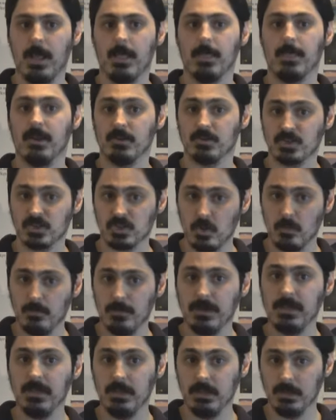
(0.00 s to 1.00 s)
There are so
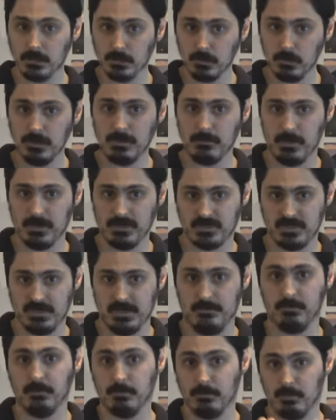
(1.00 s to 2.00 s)
many, including
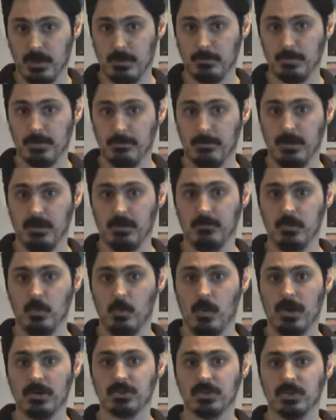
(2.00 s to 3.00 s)
myself and probably many of you
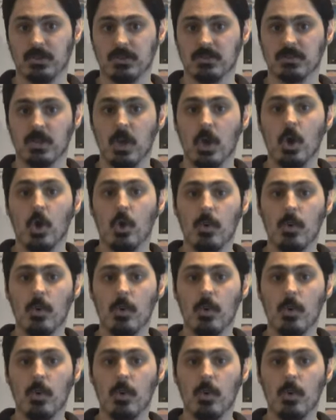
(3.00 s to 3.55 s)
watching this,